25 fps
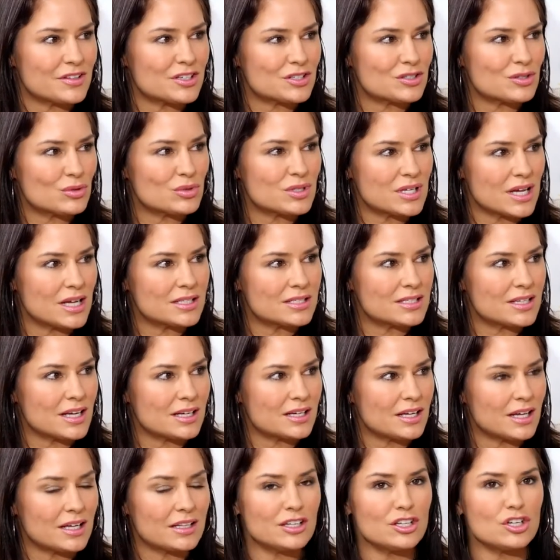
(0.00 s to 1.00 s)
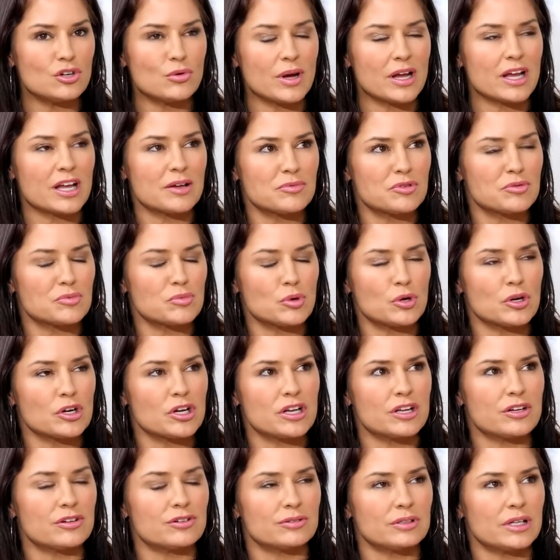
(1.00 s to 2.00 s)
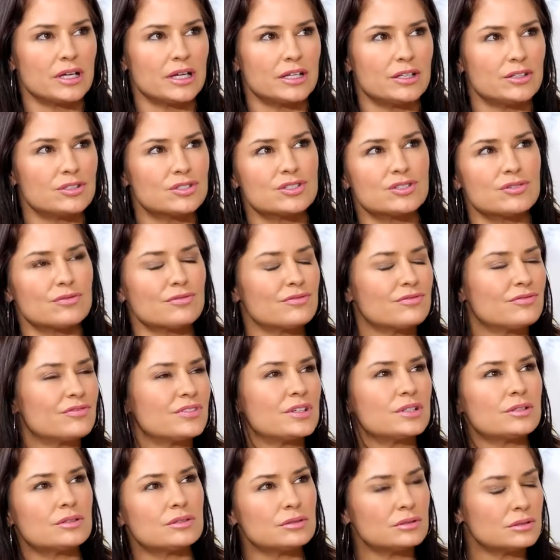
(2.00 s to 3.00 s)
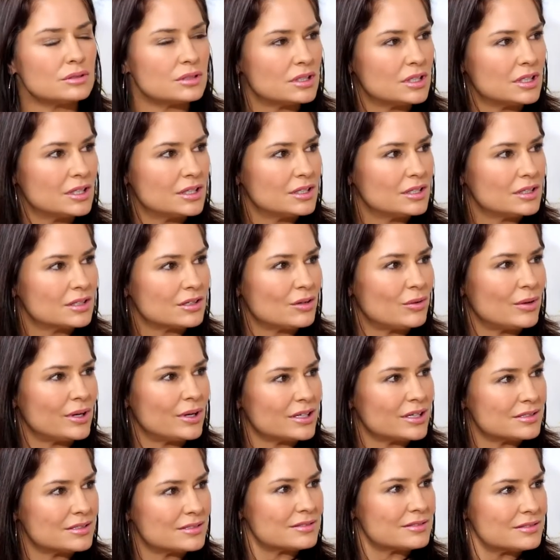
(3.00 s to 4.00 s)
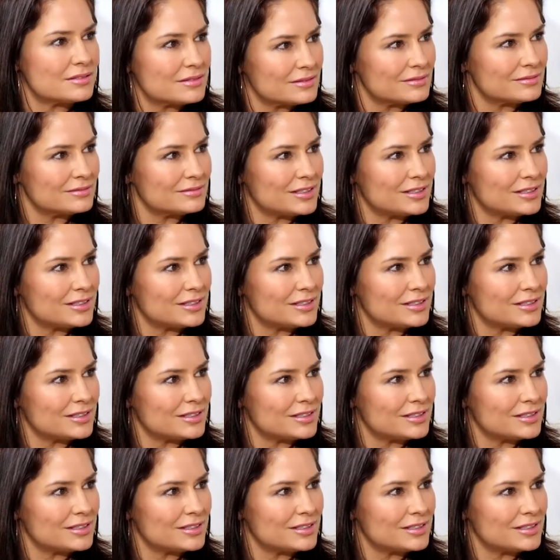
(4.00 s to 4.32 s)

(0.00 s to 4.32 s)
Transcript: everything's so tense at night, and then you wake up in the morning and you're like, you just don't feel quite as